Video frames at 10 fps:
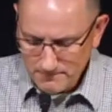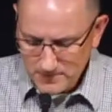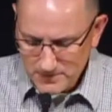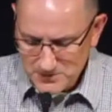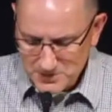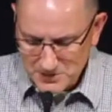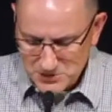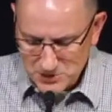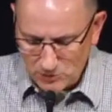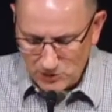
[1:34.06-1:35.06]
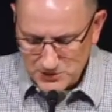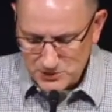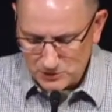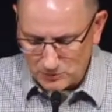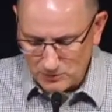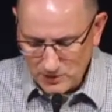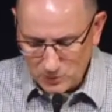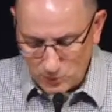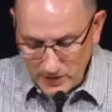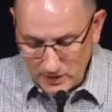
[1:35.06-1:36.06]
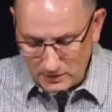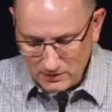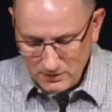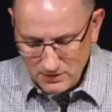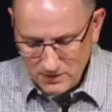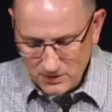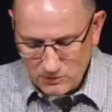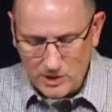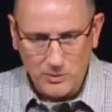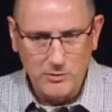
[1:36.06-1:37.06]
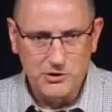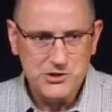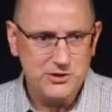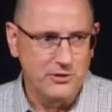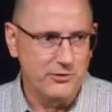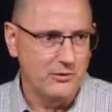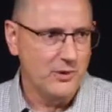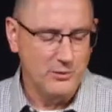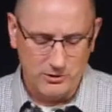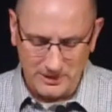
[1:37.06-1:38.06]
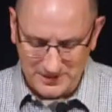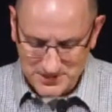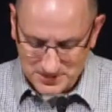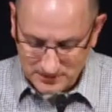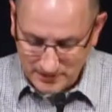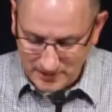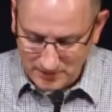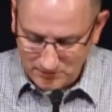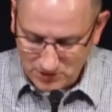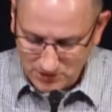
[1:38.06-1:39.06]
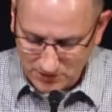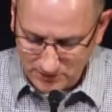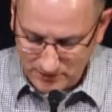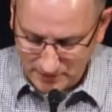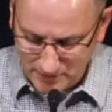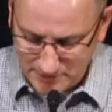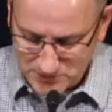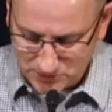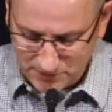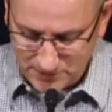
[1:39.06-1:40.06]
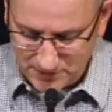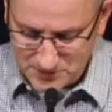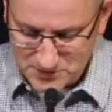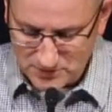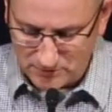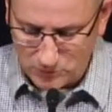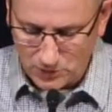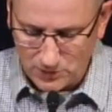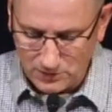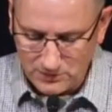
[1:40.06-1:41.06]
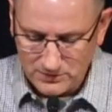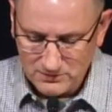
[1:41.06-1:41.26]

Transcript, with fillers: He says, So also we, while we were children, we were enslaved under the elemental things of the world.